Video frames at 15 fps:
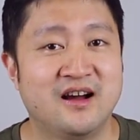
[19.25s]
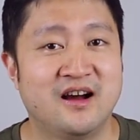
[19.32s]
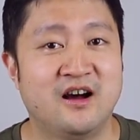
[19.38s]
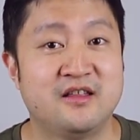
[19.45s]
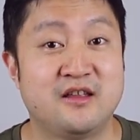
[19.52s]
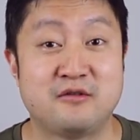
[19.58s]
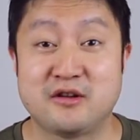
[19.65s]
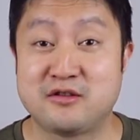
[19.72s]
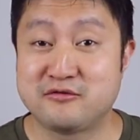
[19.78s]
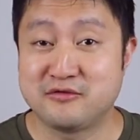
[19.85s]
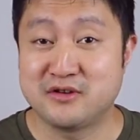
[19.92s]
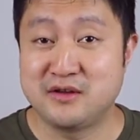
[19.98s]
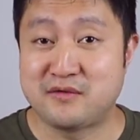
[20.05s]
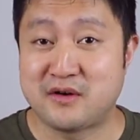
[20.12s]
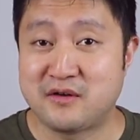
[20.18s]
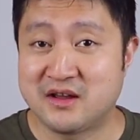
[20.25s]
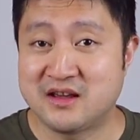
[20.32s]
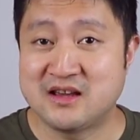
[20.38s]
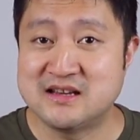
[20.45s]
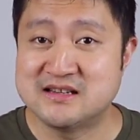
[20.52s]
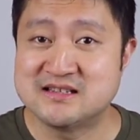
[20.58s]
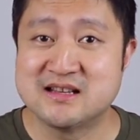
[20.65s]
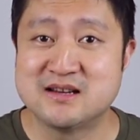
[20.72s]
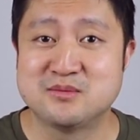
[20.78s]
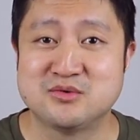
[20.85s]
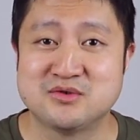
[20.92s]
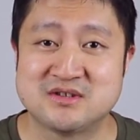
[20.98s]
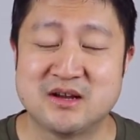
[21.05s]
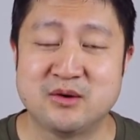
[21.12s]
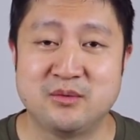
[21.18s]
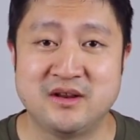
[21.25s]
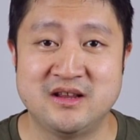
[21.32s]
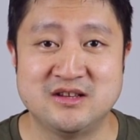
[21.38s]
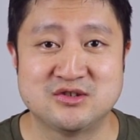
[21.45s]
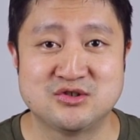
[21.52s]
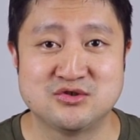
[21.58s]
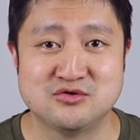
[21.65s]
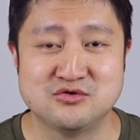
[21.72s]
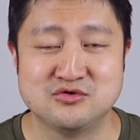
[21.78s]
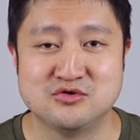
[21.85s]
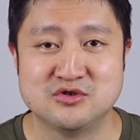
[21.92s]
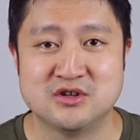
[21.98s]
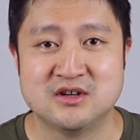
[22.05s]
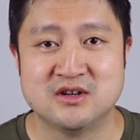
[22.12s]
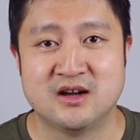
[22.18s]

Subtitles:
there are three very key syllables that we need to